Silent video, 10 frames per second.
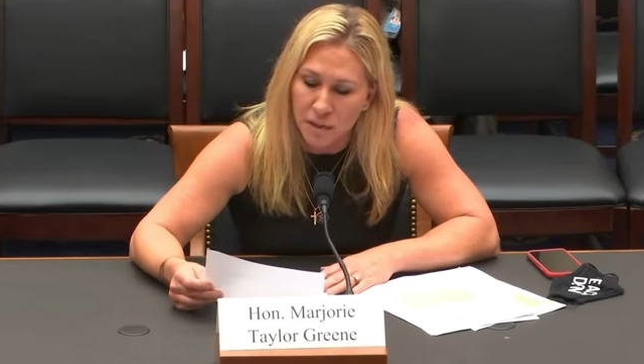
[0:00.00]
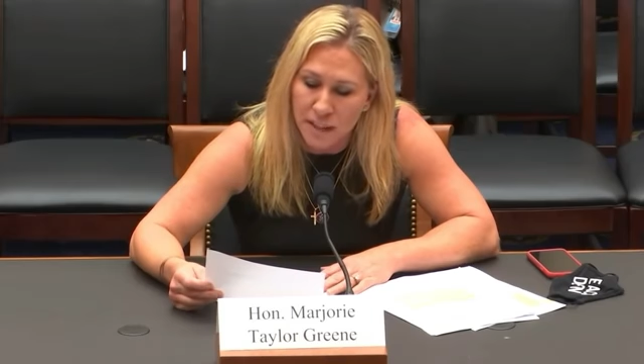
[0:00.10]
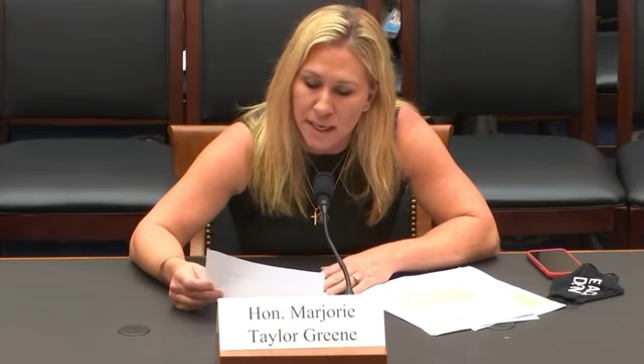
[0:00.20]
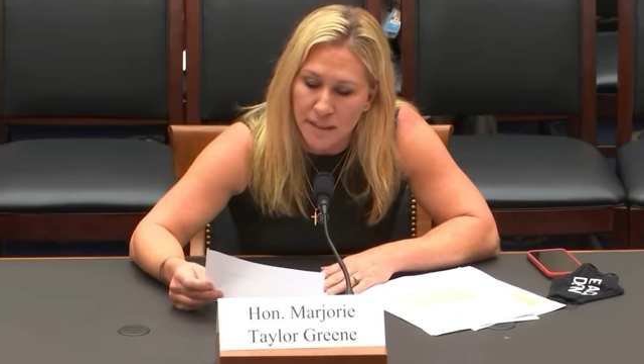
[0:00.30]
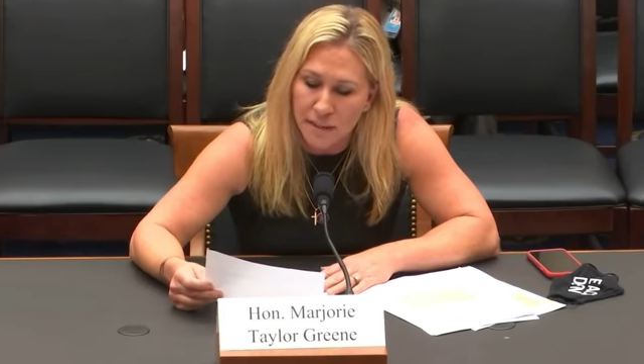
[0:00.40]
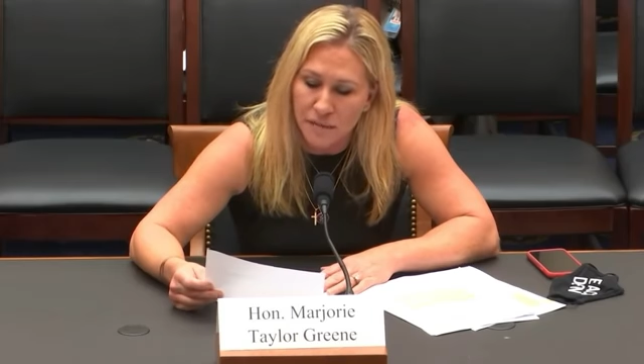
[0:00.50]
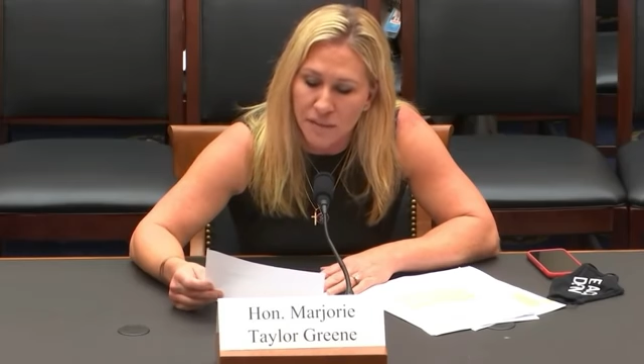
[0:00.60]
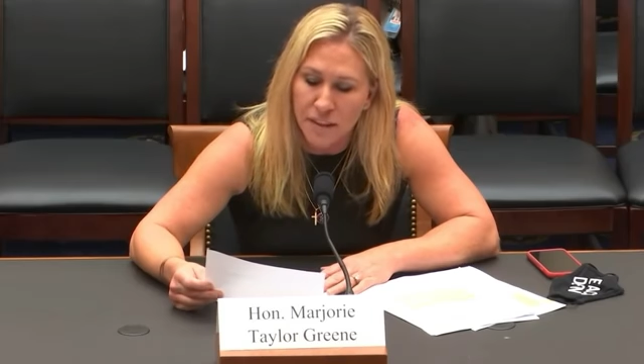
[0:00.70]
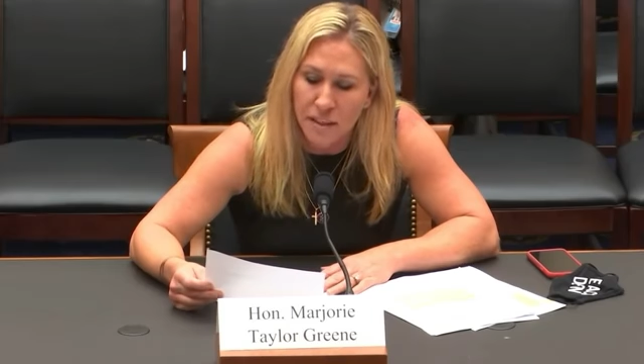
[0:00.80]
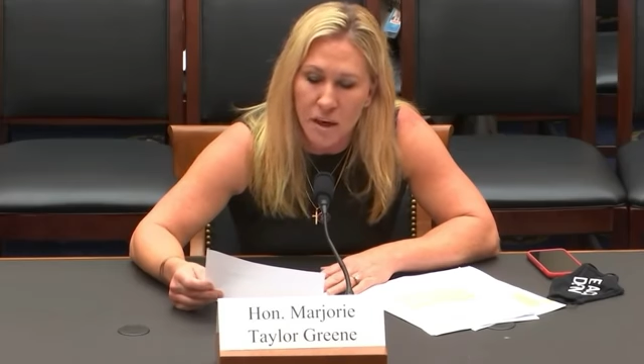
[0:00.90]
protect, and
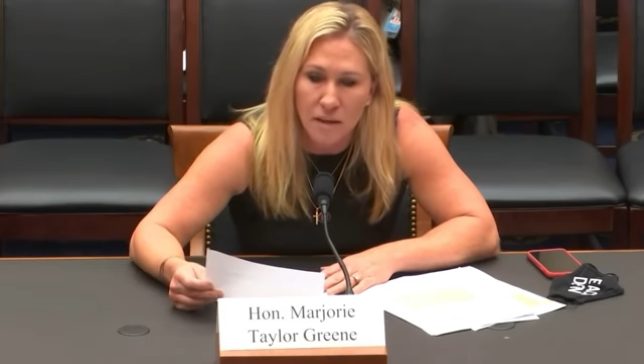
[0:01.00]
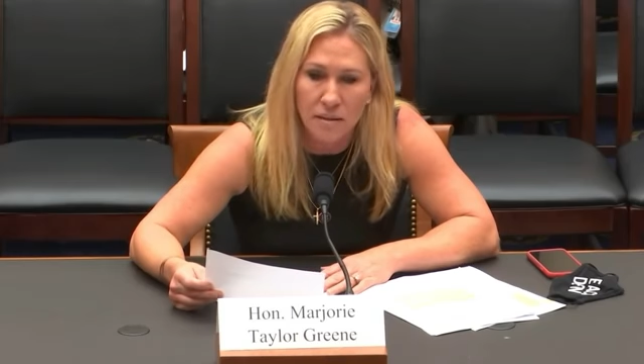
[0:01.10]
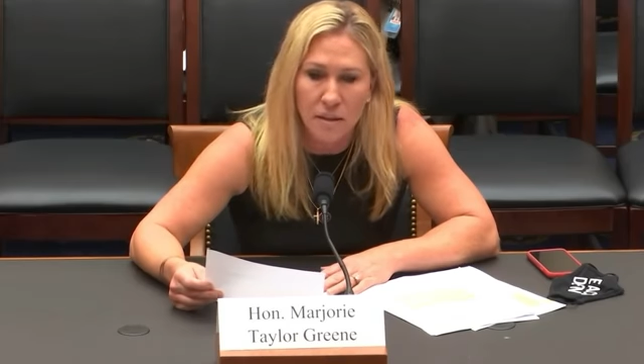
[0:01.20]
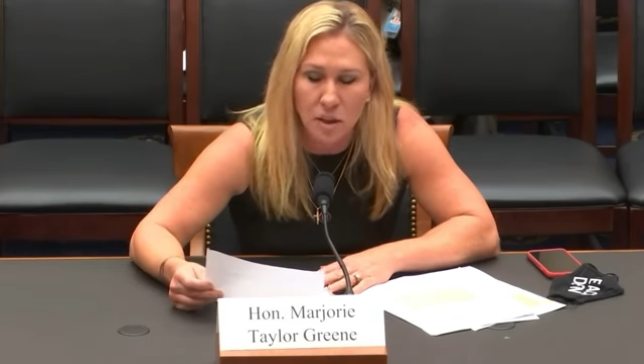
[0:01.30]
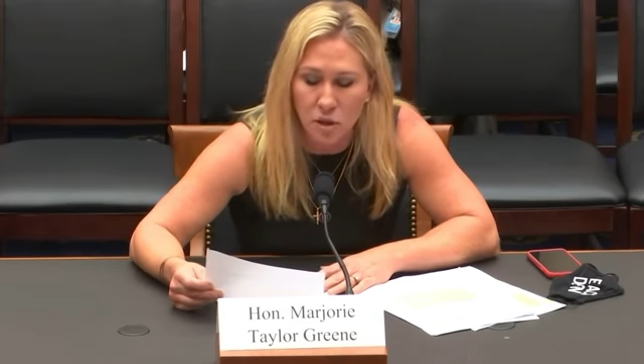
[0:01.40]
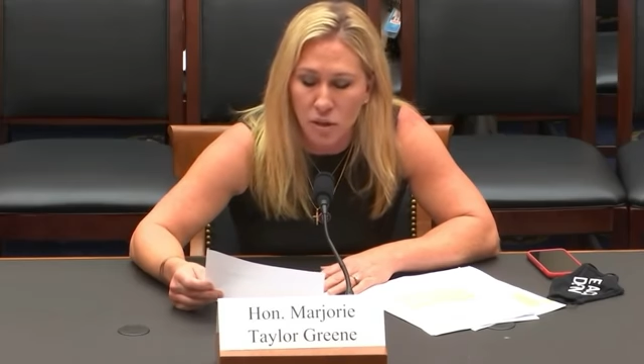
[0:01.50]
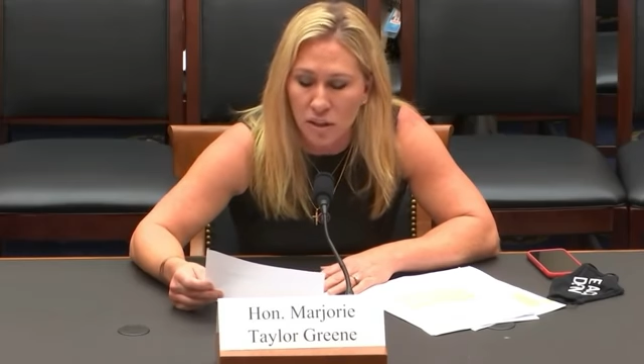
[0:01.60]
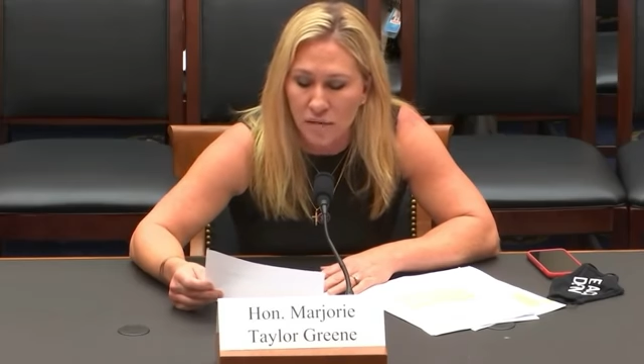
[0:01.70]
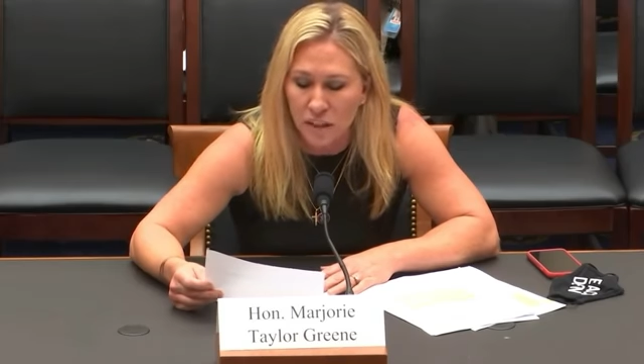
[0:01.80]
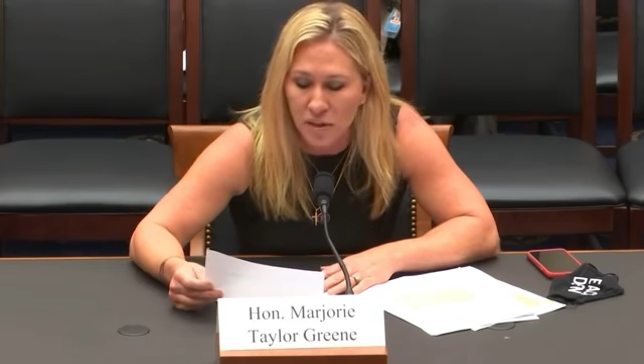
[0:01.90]
defend the
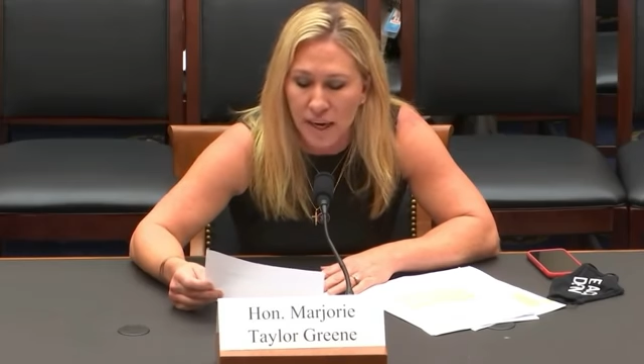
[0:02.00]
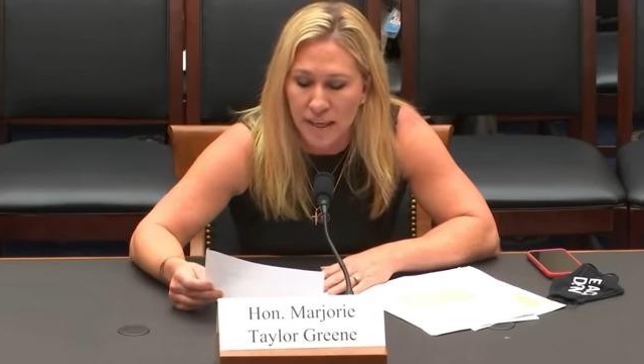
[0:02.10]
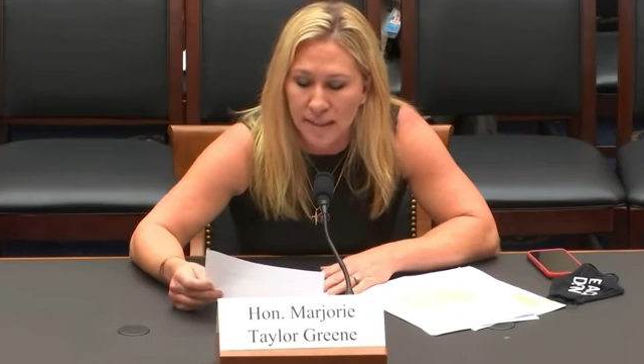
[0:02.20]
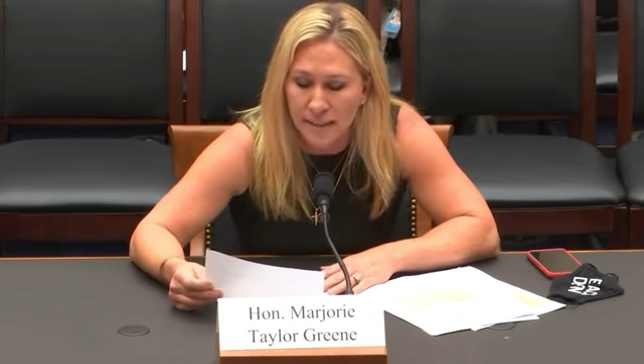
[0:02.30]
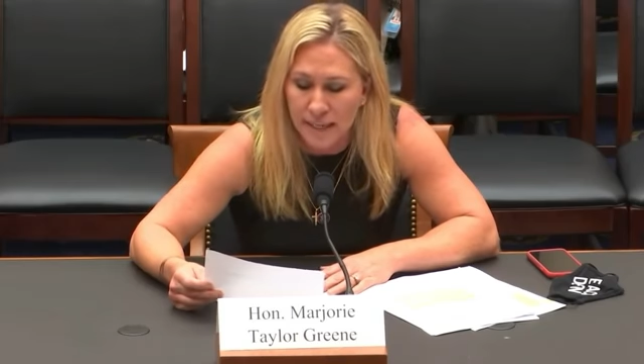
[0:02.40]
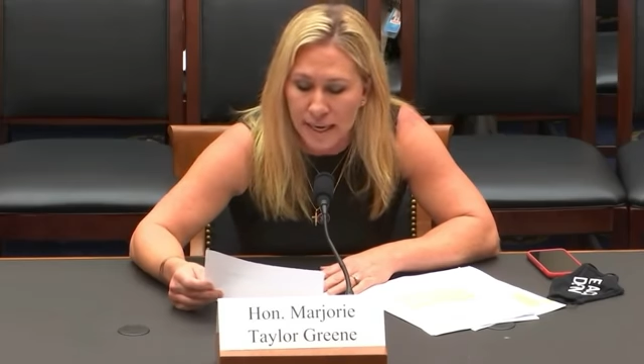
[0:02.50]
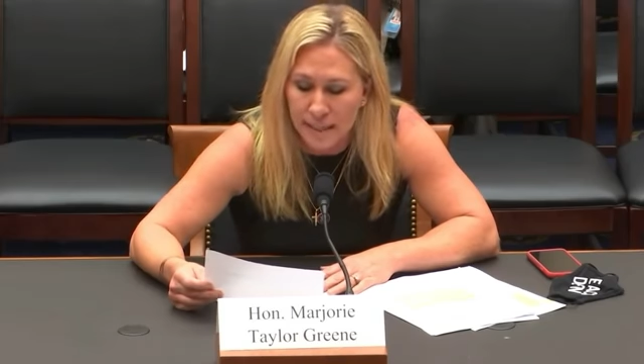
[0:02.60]
Constitution of the United